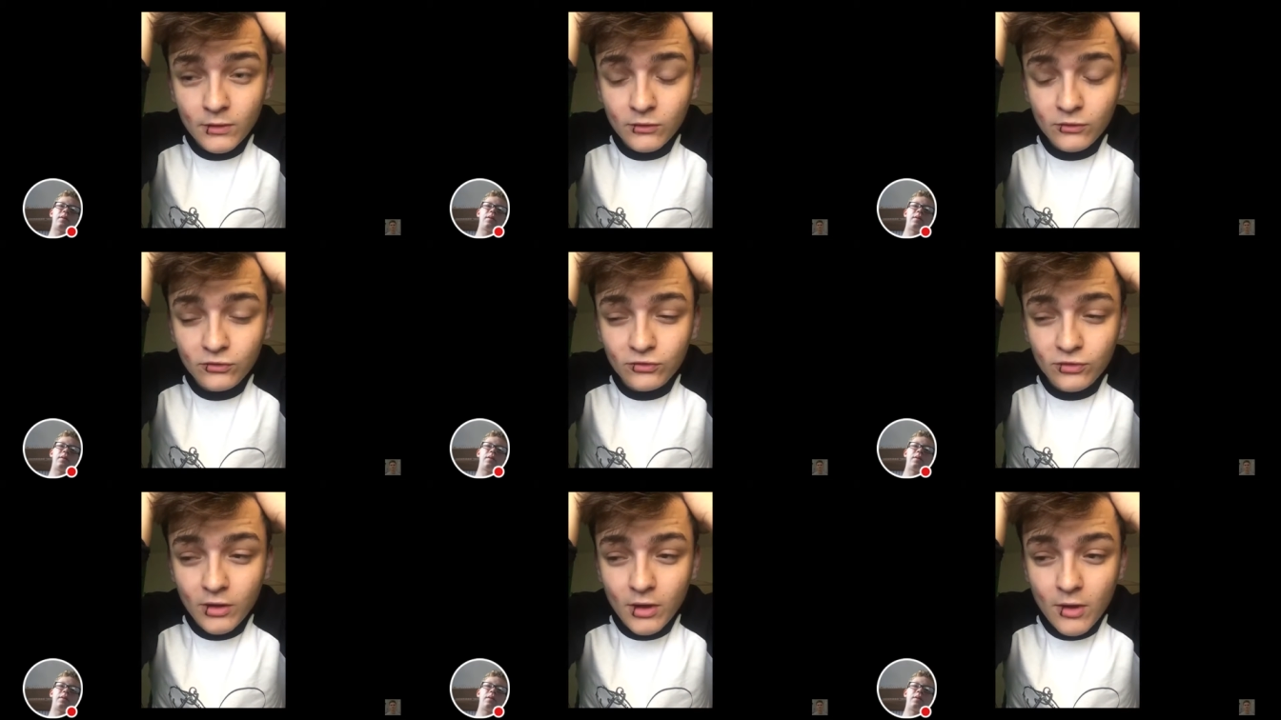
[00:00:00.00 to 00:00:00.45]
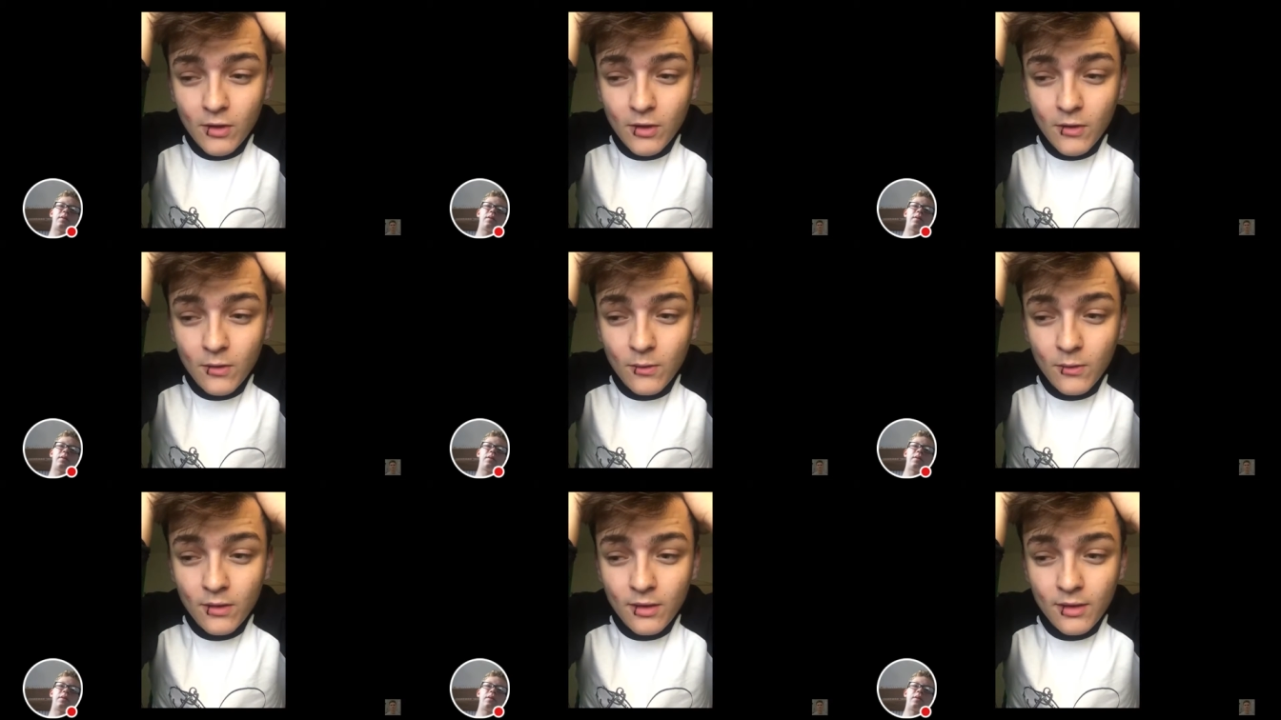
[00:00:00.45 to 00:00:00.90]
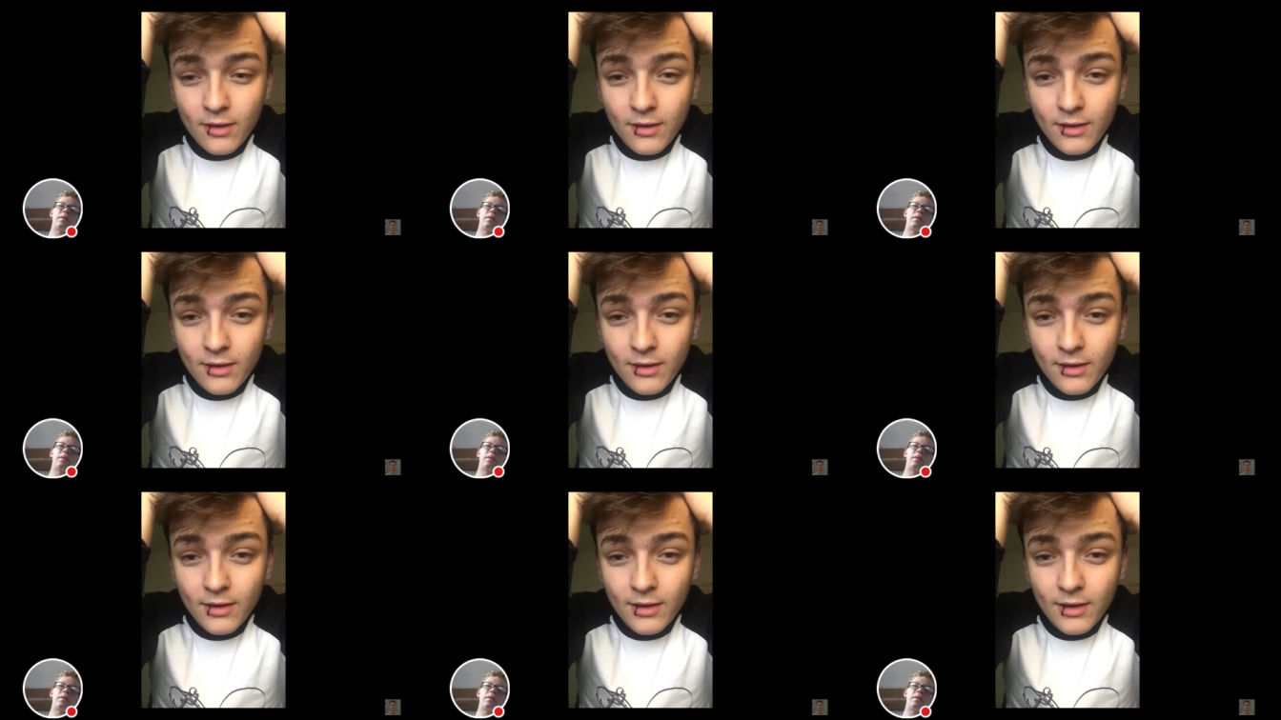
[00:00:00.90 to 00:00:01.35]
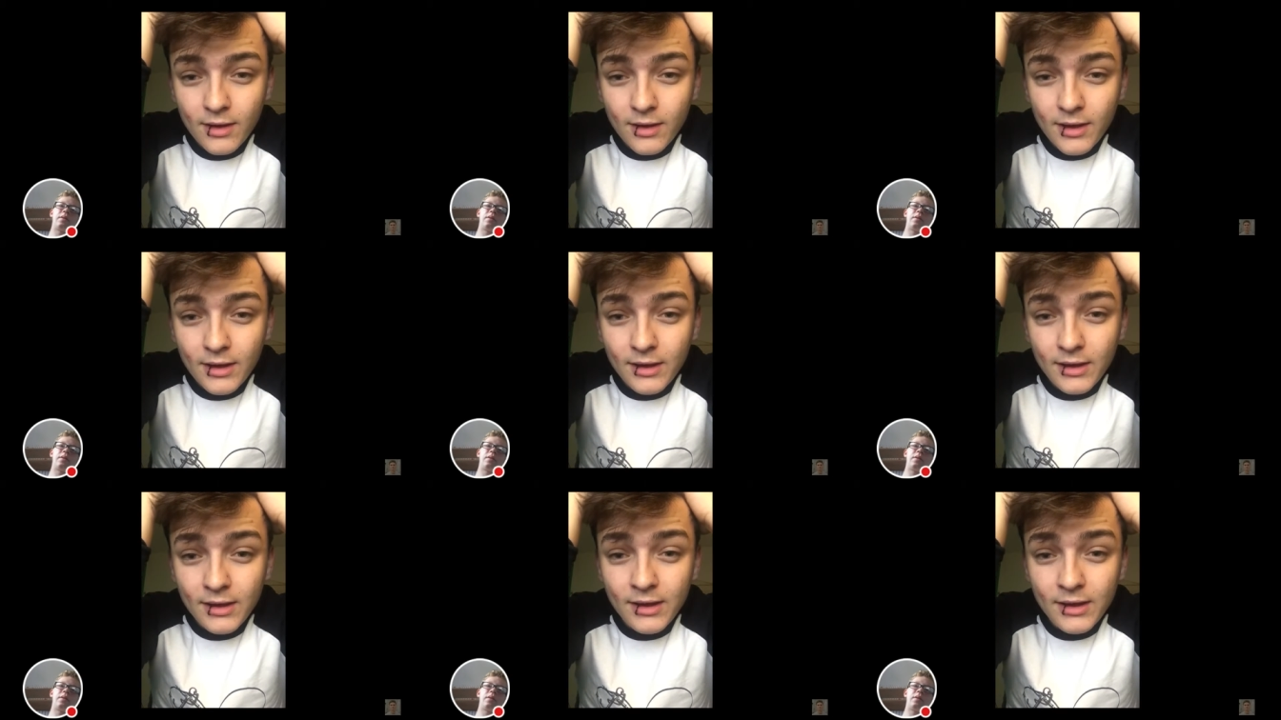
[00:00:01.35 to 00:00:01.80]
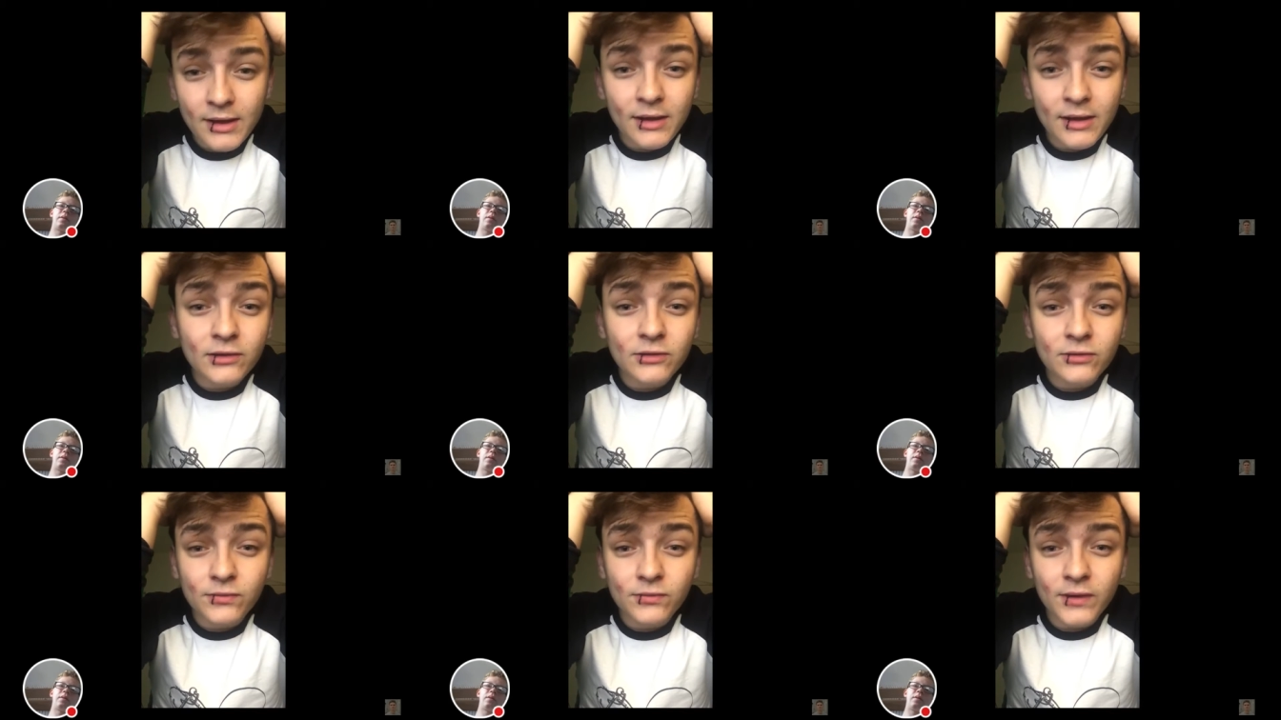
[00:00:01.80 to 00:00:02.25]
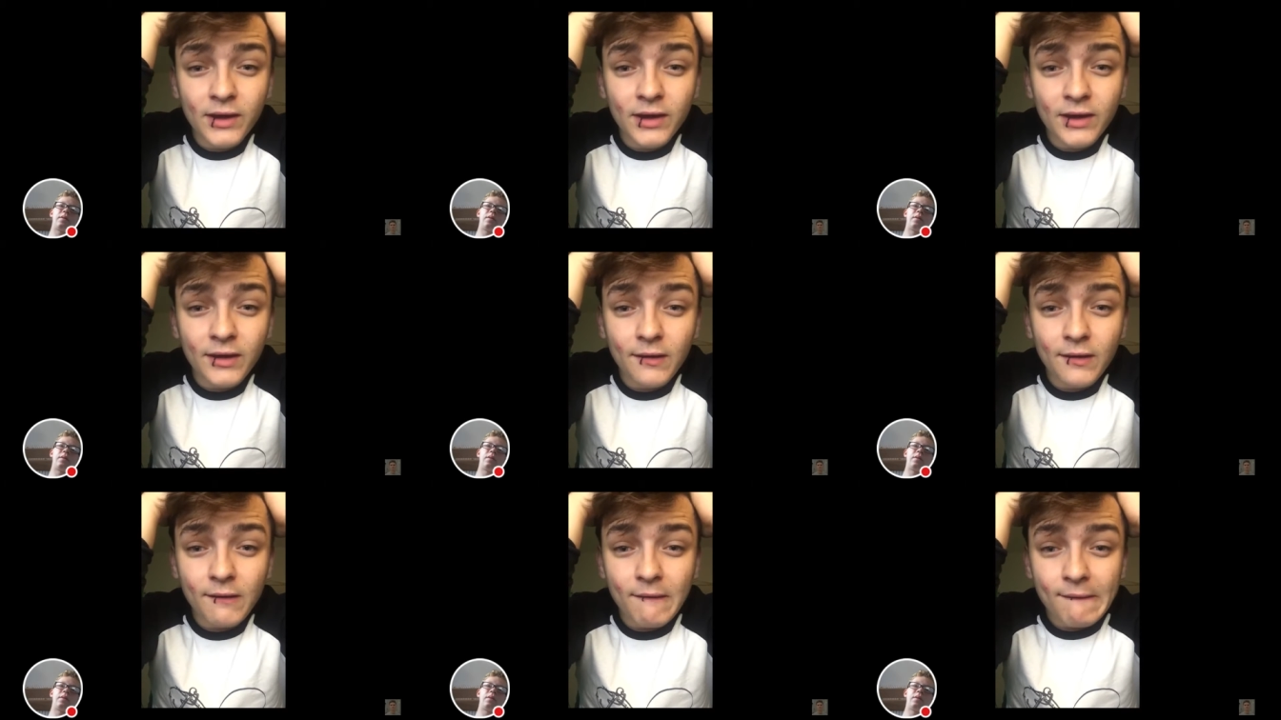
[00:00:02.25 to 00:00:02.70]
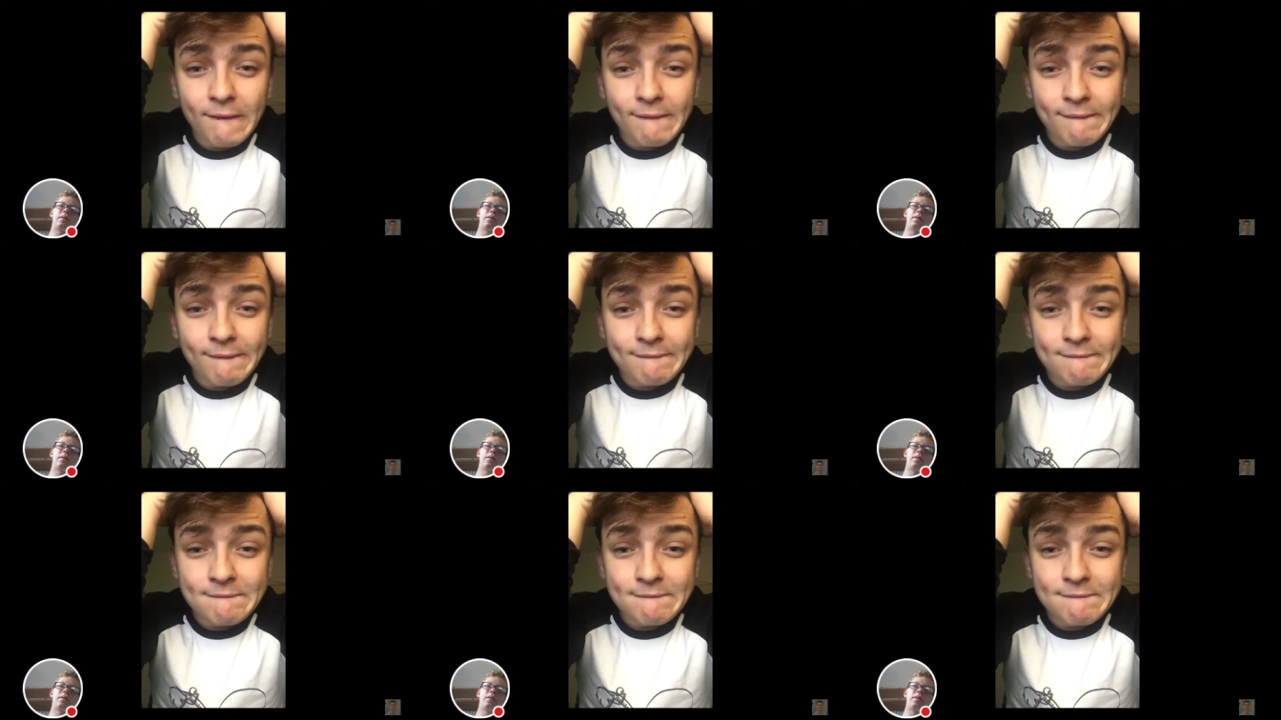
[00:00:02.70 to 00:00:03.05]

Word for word: So, it is fake.